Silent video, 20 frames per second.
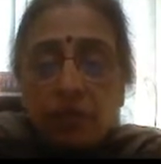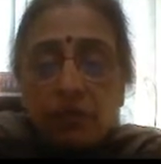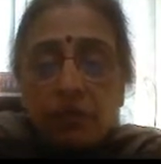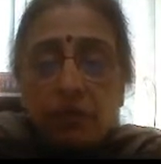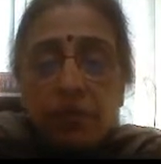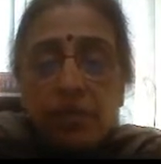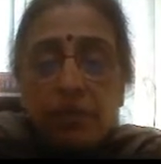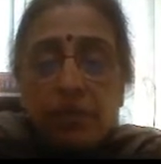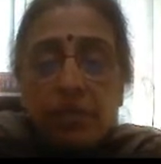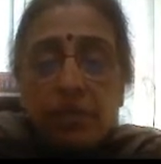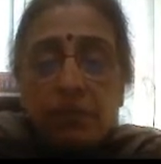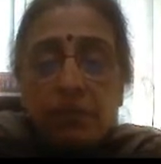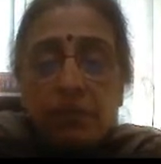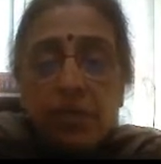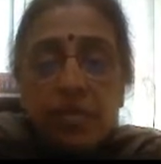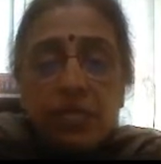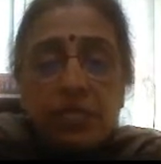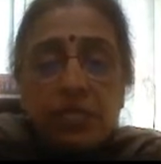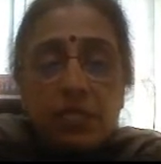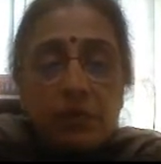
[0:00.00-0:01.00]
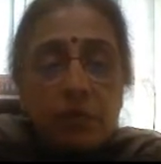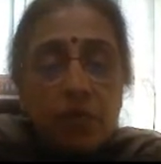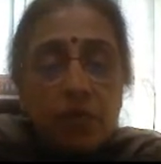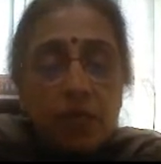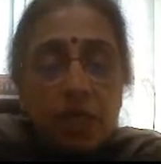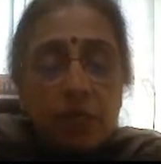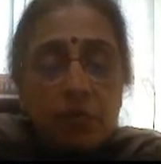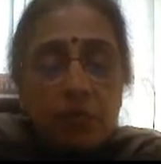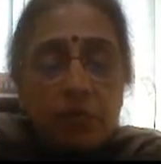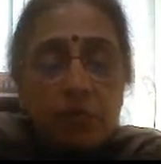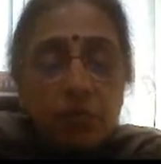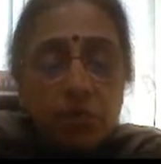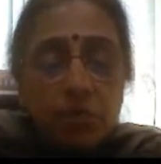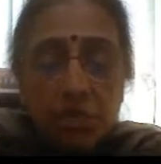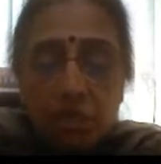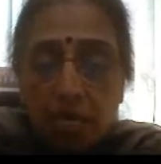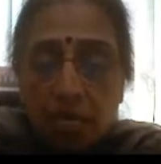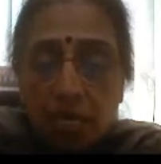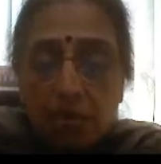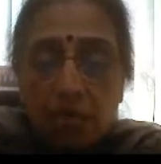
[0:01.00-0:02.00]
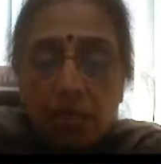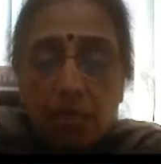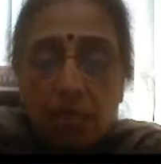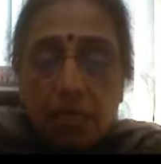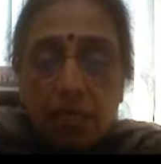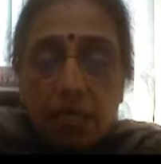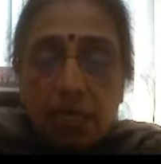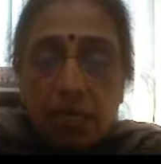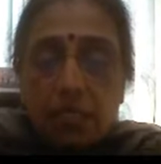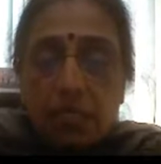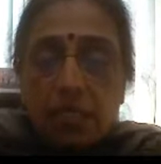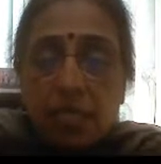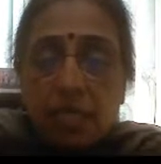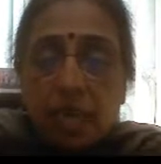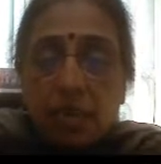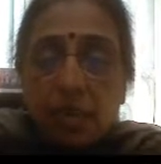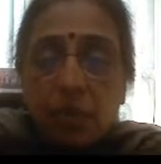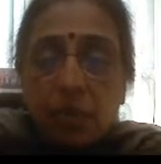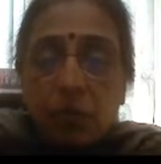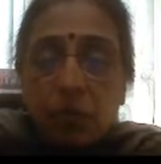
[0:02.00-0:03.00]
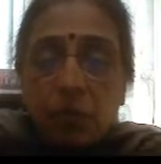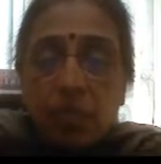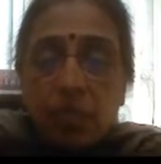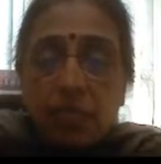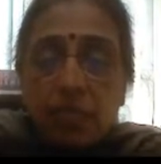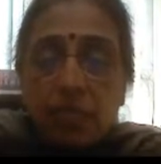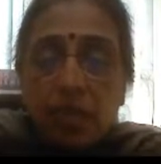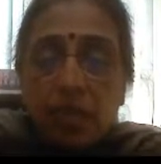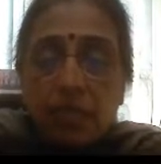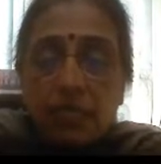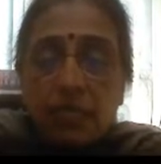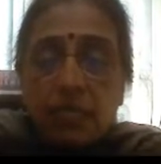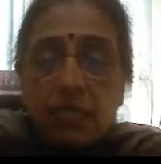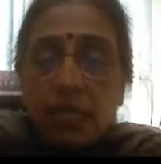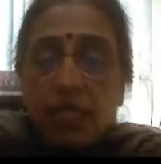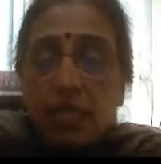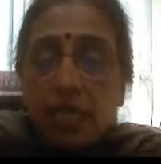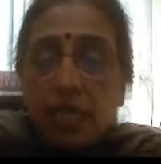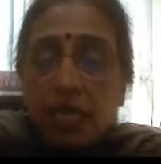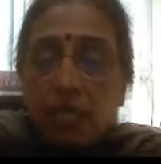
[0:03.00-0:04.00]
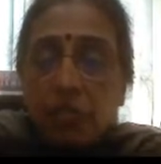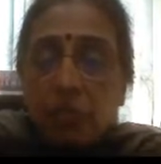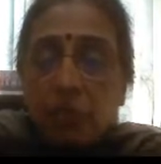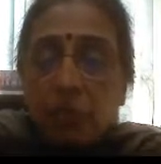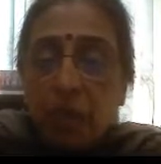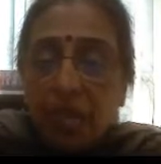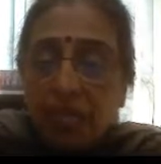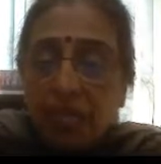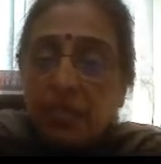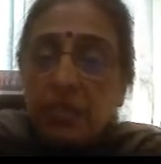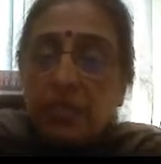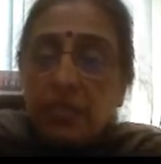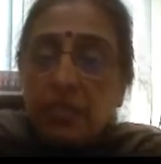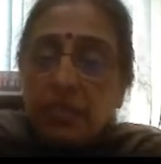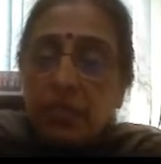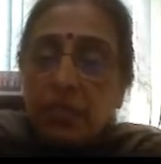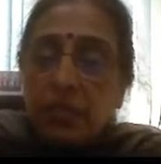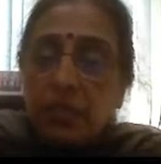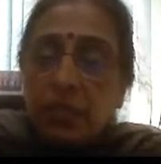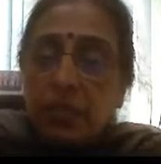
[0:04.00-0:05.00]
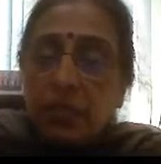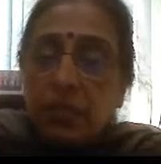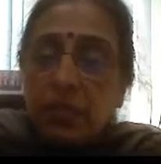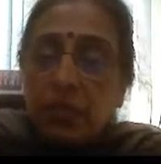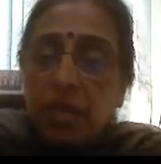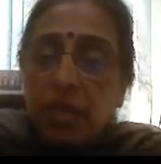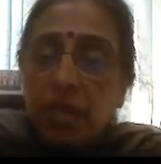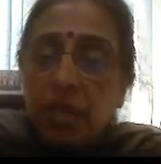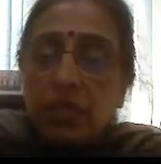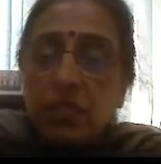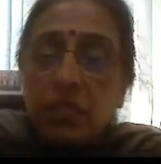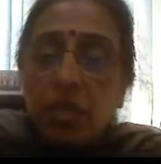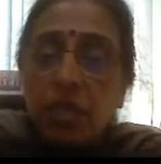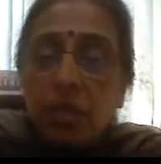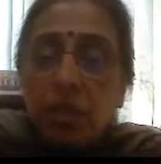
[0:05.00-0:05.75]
We'll replace the variable which is unrestricted in sign with x3 dash minus x3 double dash,